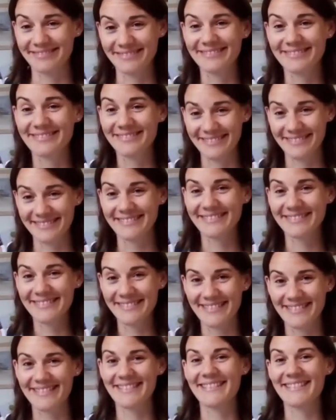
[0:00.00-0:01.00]
you
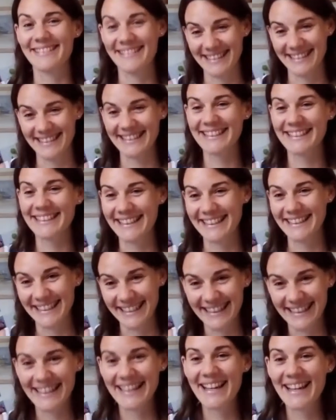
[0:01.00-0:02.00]
better bloody
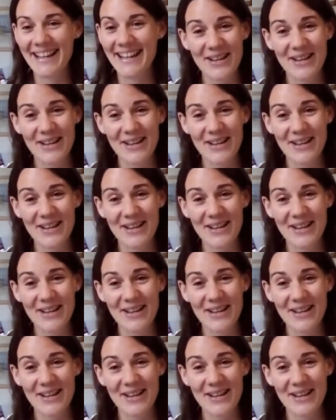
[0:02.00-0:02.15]
enjoy it.